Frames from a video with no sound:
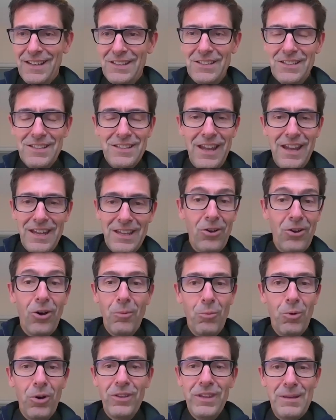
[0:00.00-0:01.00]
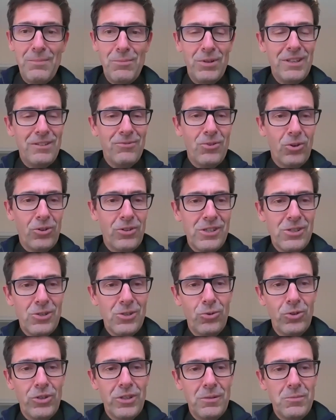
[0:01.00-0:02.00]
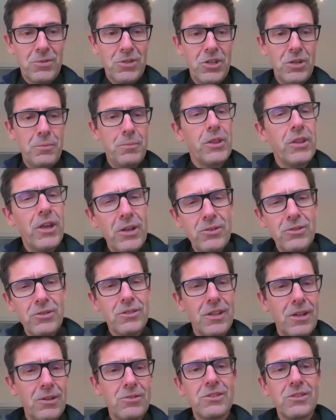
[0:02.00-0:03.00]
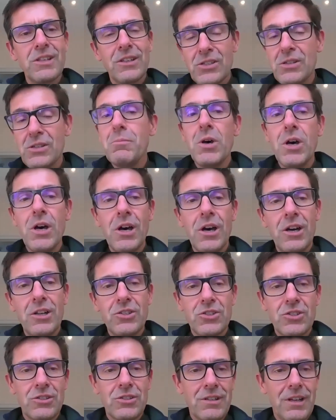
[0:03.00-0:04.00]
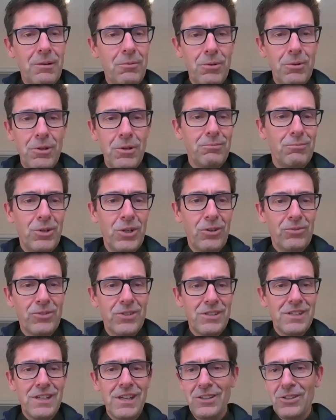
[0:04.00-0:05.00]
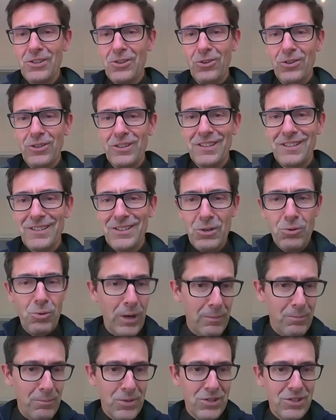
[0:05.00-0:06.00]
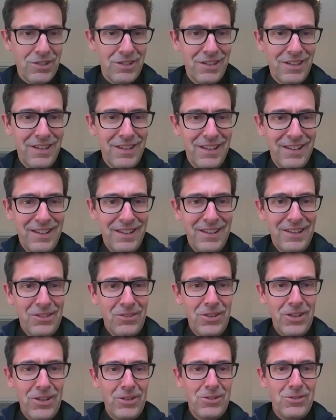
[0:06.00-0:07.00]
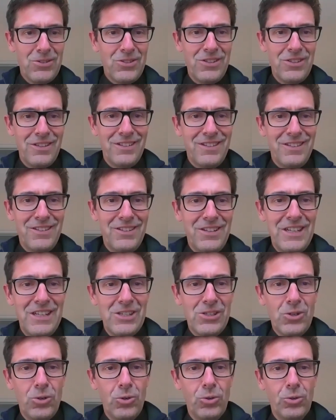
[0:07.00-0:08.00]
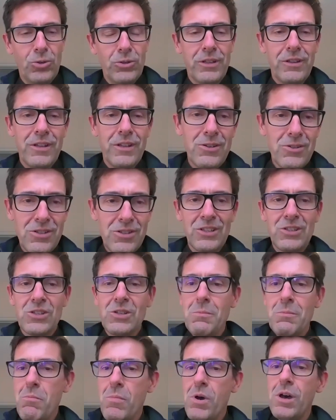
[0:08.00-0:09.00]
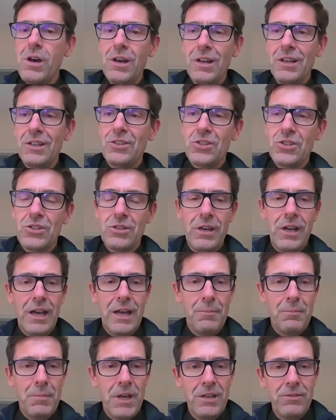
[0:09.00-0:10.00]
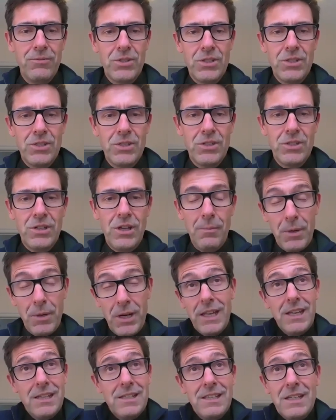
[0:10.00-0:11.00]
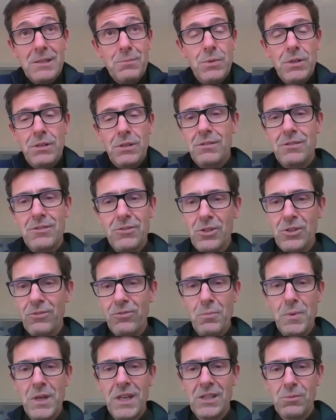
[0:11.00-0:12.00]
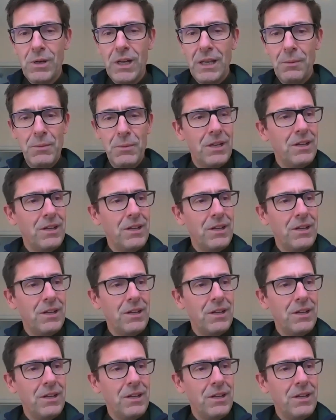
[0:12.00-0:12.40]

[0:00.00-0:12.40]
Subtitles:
take on what they believe God is calling them to. But those things emerge. We often say that God equips those that he's called, and those things emerge over time. And I guess that's been true for me as well. I mean,